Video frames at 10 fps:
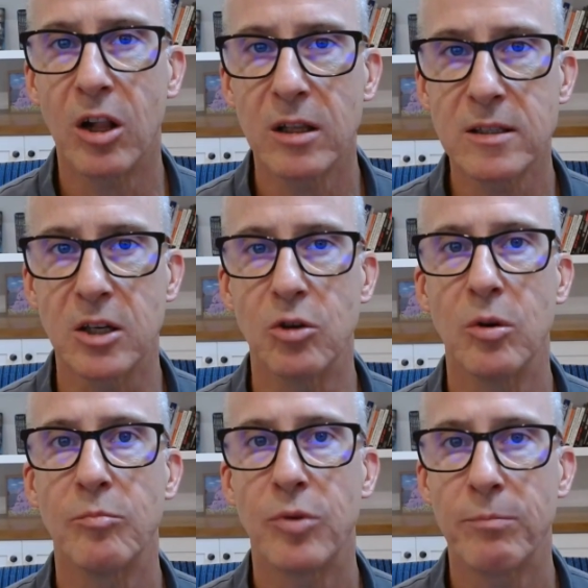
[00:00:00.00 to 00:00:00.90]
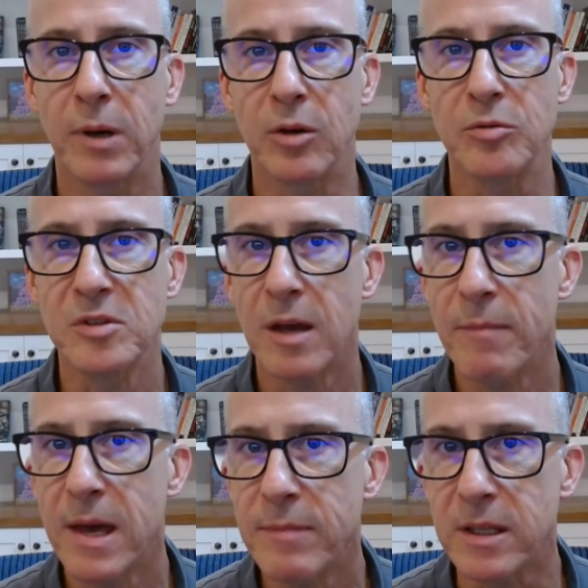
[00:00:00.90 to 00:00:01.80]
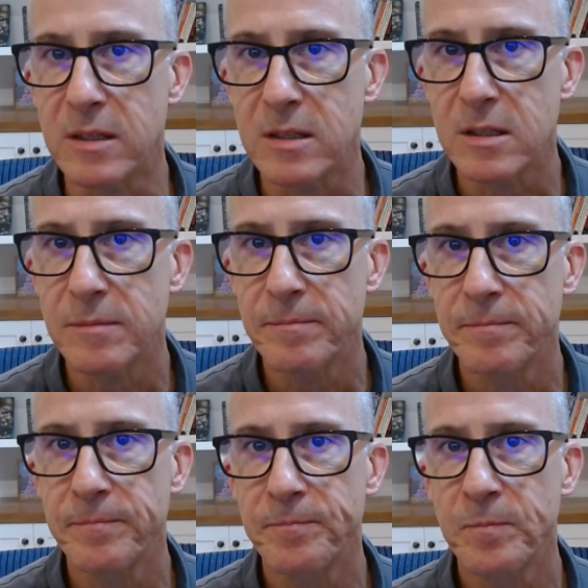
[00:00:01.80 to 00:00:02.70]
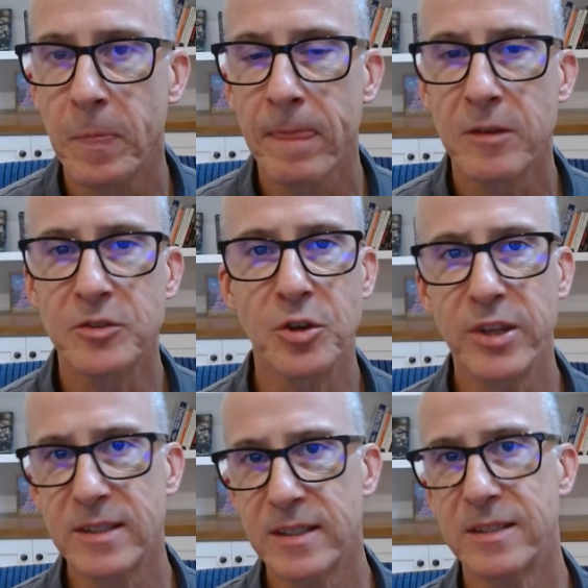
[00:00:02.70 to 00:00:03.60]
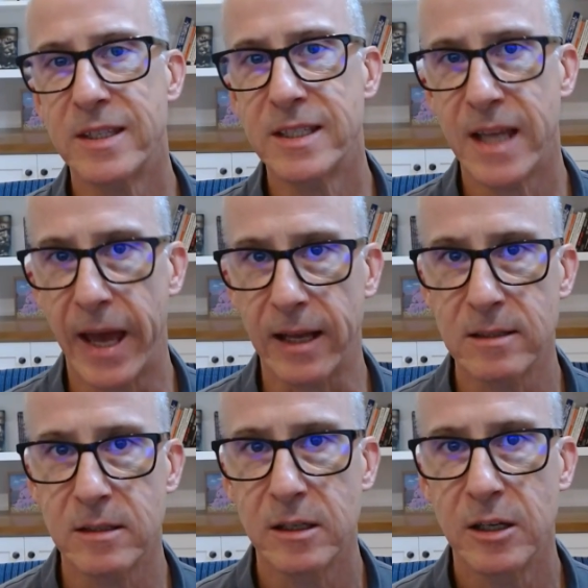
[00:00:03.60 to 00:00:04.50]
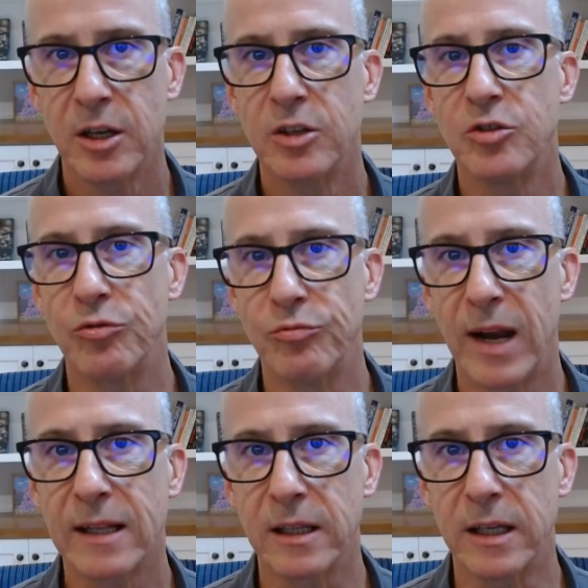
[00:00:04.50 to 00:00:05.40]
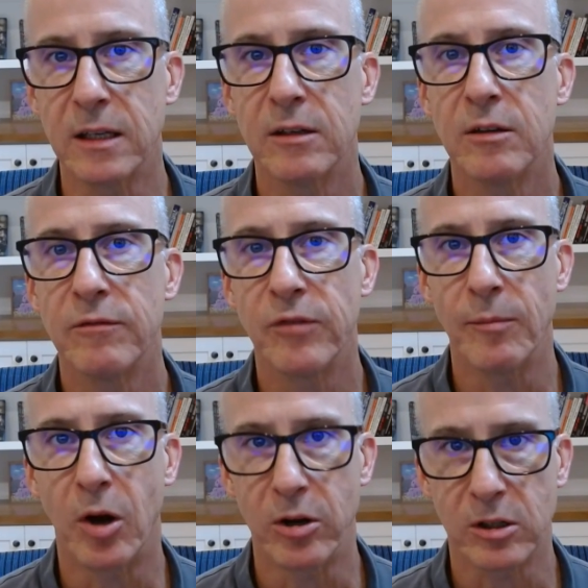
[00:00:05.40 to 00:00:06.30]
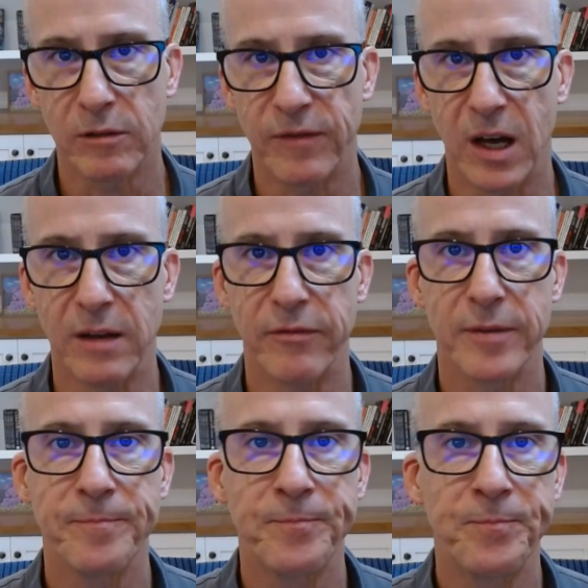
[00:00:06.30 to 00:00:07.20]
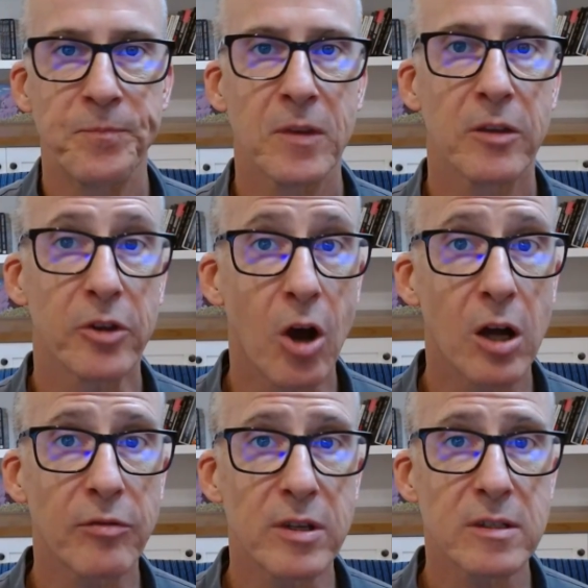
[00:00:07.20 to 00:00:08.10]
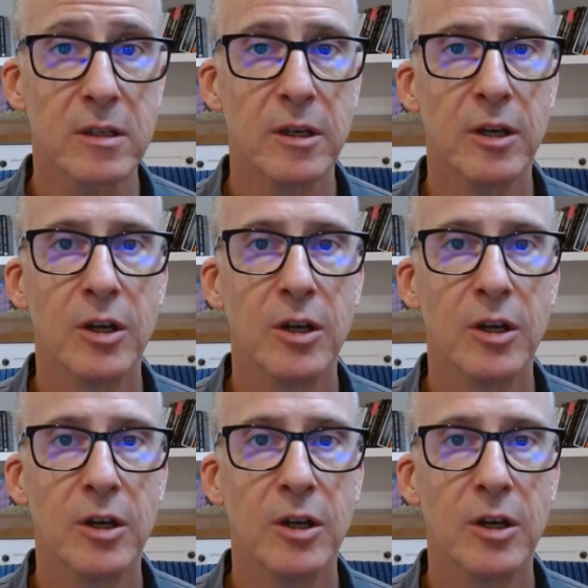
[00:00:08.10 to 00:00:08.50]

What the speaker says: also propose amendments. So this is the text directly from Article 5. The Congress,